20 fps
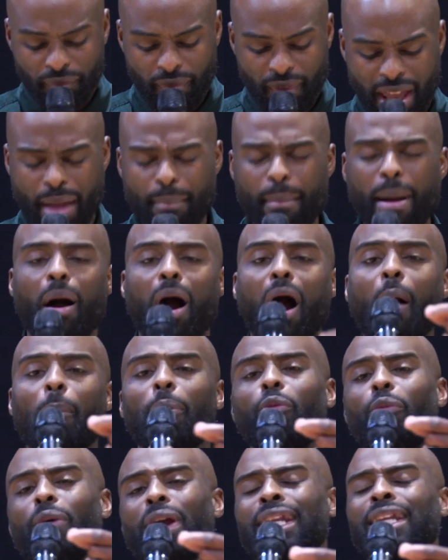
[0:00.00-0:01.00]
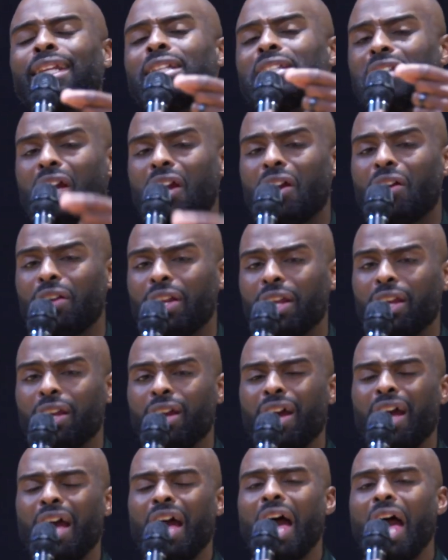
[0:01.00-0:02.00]
Am I operating in integrity?
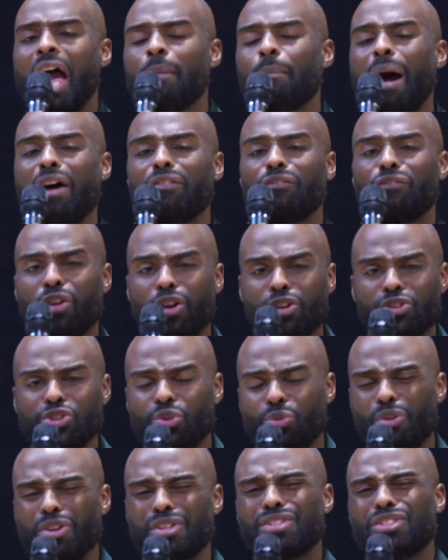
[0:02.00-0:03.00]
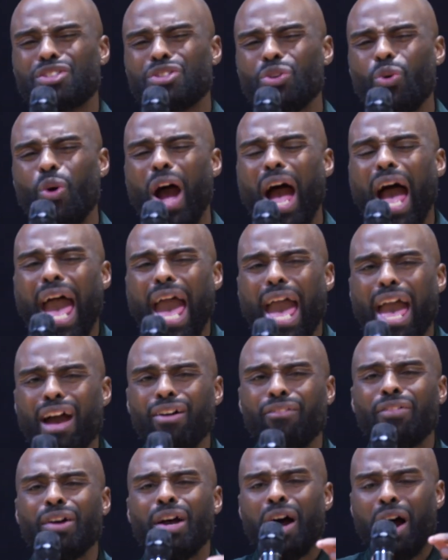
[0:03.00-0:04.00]
Am I virtuous? Do I have
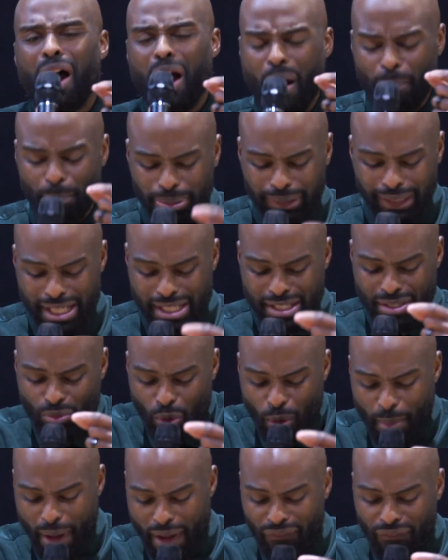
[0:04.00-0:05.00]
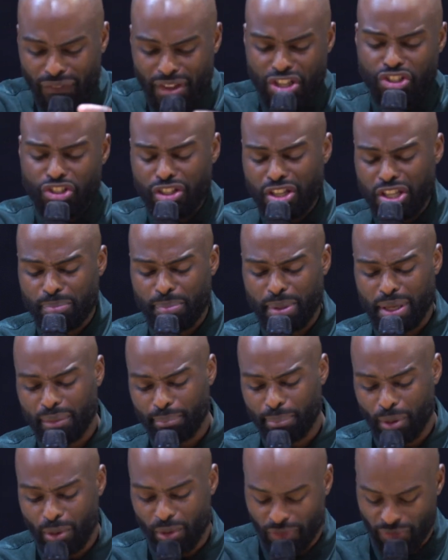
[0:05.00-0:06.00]
a place where my vision is being
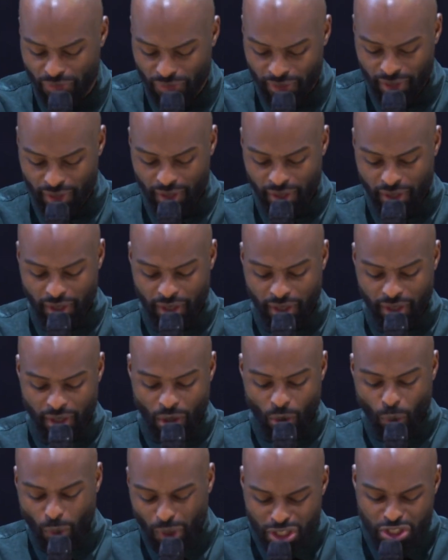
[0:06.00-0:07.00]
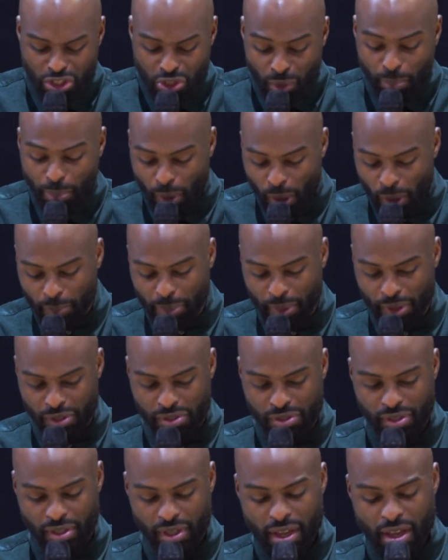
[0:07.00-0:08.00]
birthed? What is your purpose?
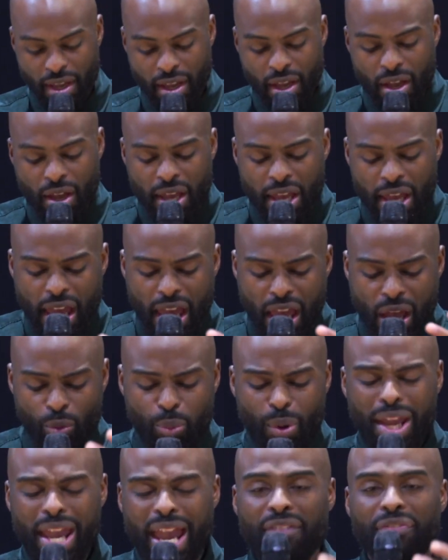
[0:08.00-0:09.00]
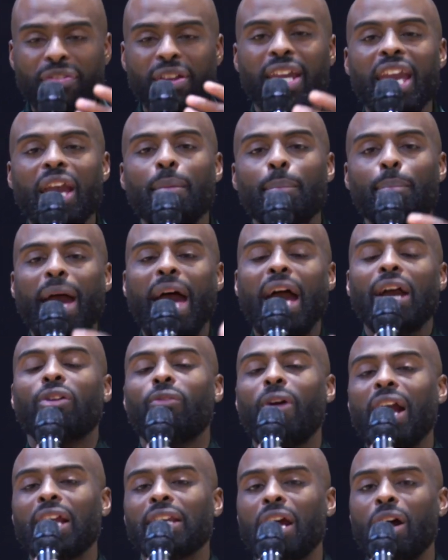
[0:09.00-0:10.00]
And we have to get back
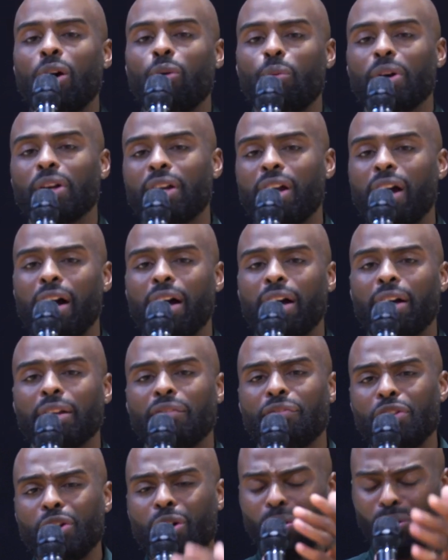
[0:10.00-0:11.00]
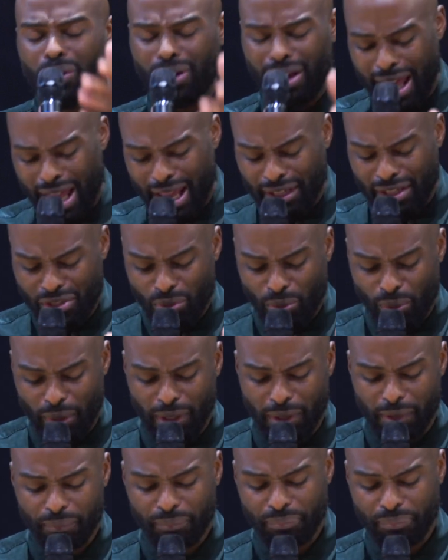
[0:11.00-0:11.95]
right now with God, if you're online as well,